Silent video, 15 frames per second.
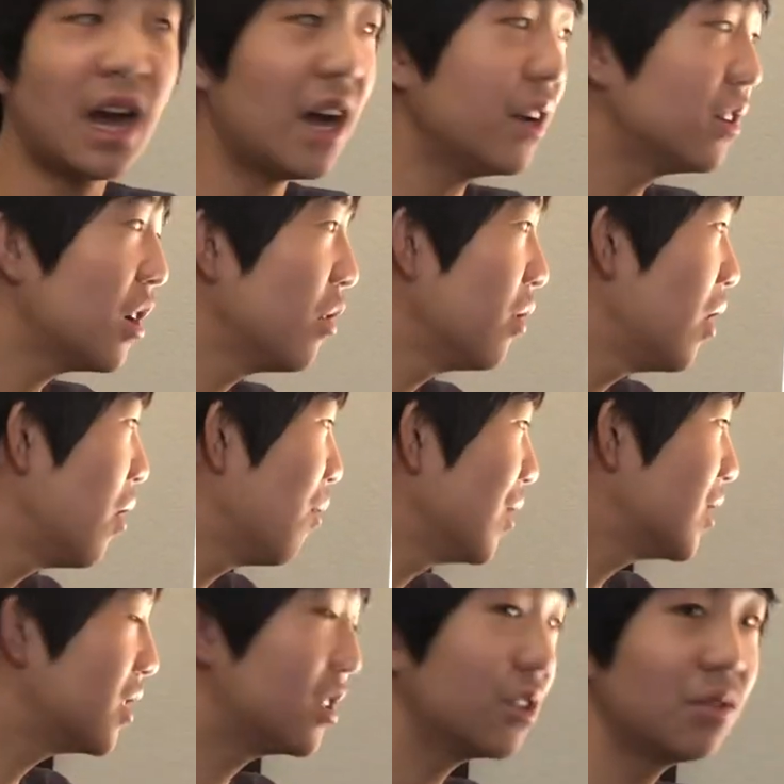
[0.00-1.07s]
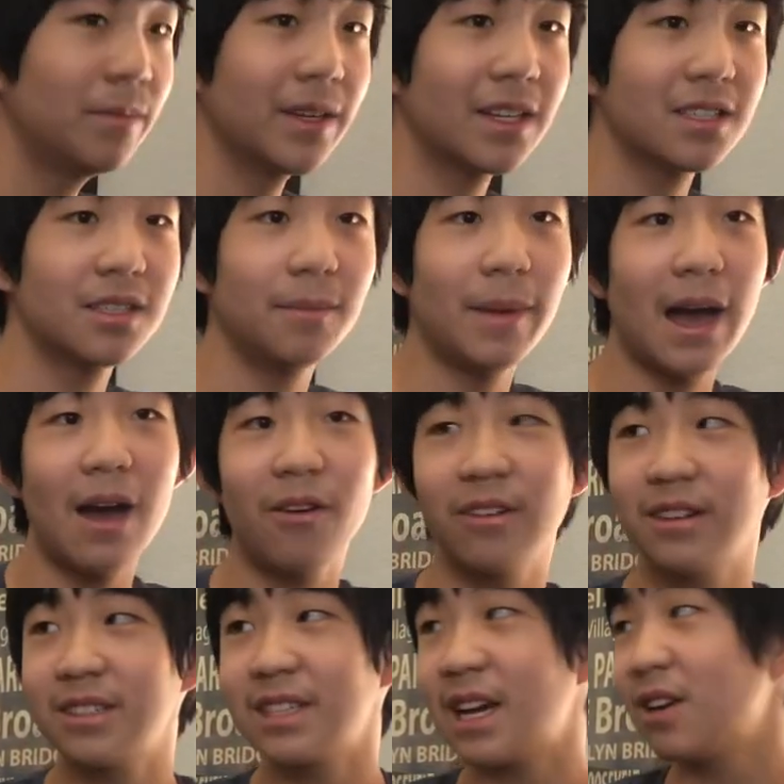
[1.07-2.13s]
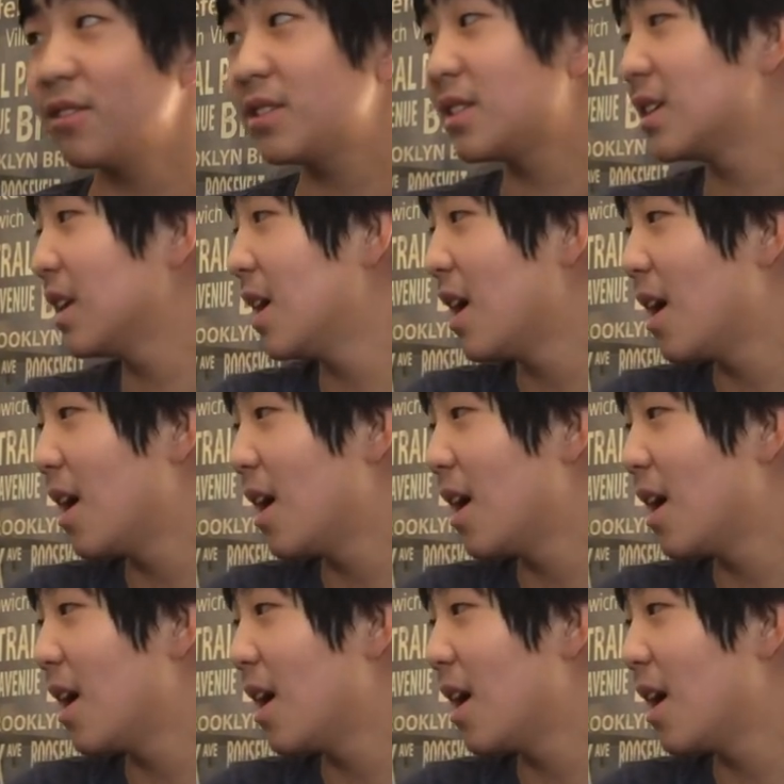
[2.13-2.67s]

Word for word: I don't know what to do because the power is out.